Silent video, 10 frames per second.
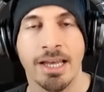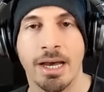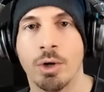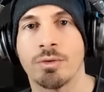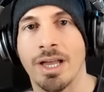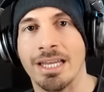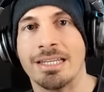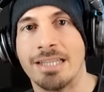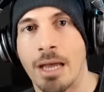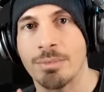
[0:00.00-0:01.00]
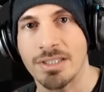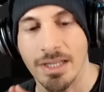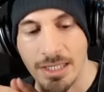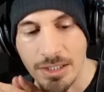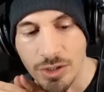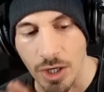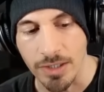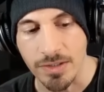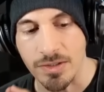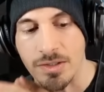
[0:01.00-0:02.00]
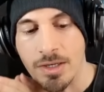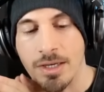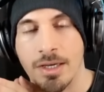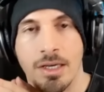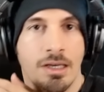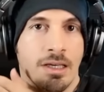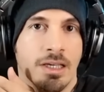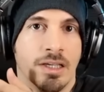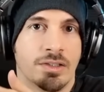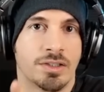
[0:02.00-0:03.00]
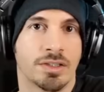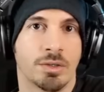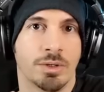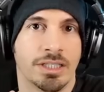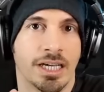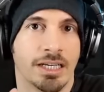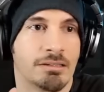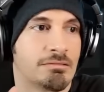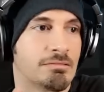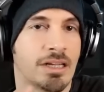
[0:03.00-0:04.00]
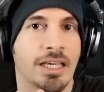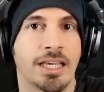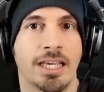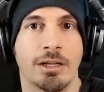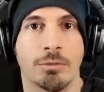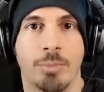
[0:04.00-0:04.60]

However, any damage that he does is just going to get healed